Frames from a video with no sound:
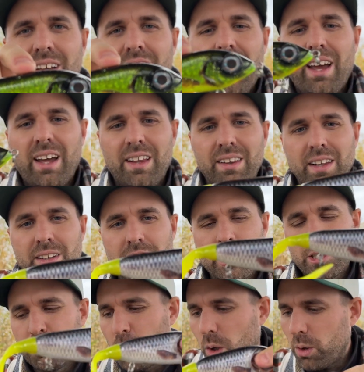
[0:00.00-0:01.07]
And the
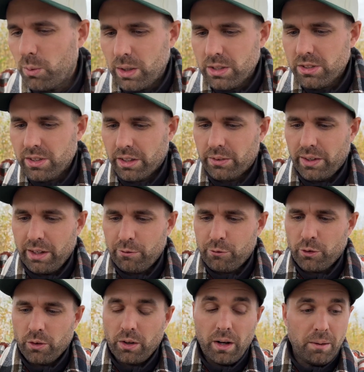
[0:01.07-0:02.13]
smaller ones are great
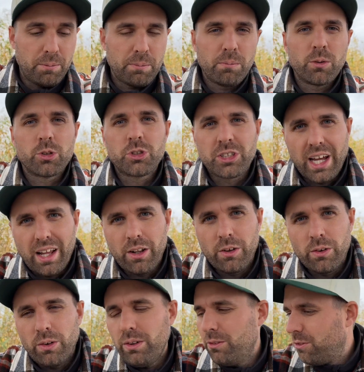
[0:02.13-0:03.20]
for a bit more
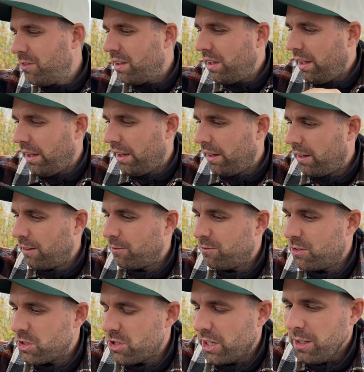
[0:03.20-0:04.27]
shallow
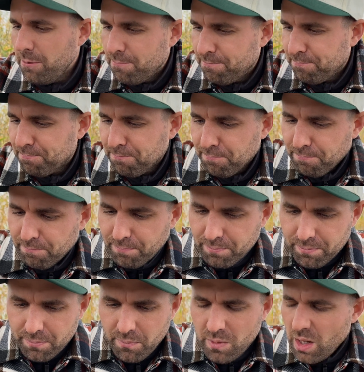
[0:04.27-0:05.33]
fishing.
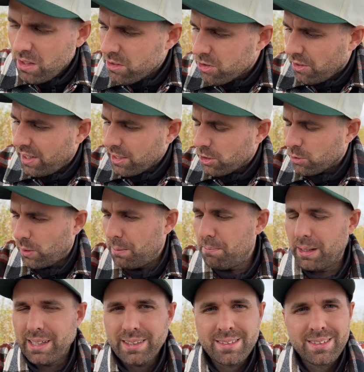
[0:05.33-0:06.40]
So that's swim
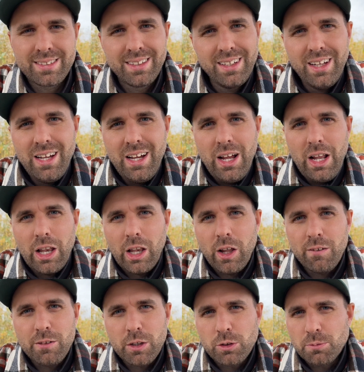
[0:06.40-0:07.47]
baits.
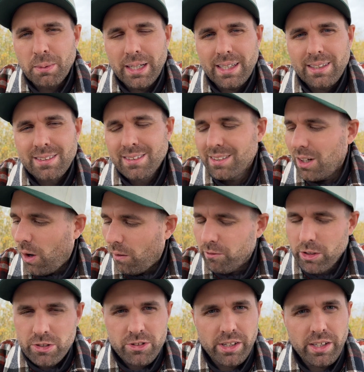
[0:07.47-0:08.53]
Love those baits.
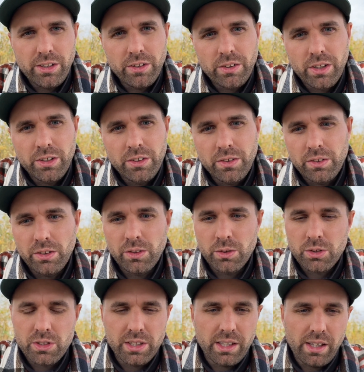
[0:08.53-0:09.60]
Obviously you can
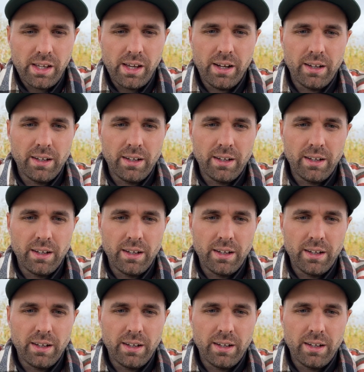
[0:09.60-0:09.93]
use the